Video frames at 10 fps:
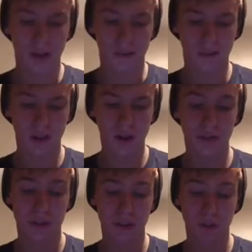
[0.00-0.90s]
Philip
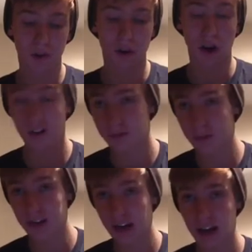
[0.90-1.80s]
Seymour
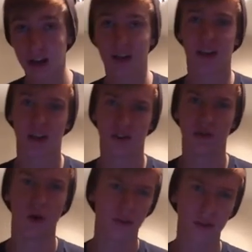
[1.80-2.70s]
Hoffman died.
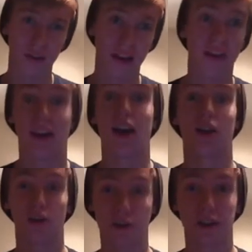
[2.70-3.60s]
You all know that. I
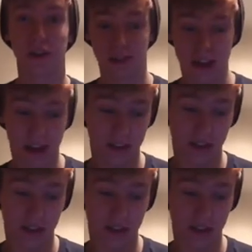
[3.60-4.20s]
already knew that.